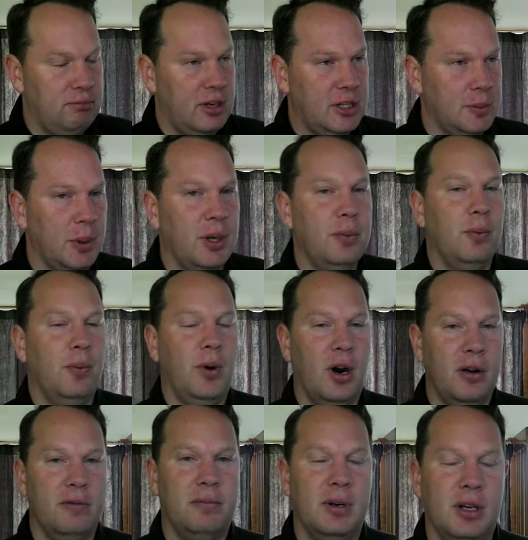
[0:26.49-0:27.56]
explain where
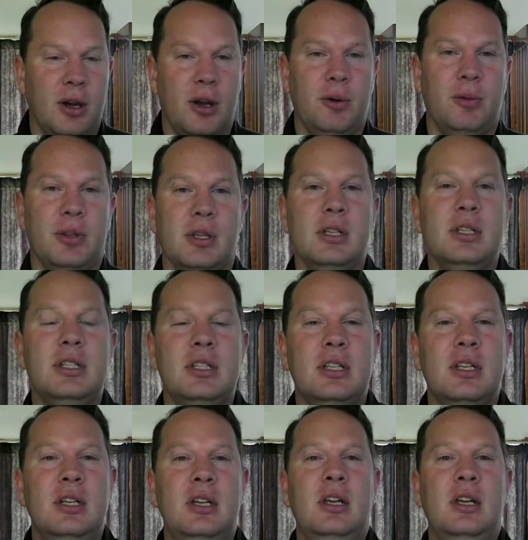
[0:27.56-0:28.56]
I've been going with this.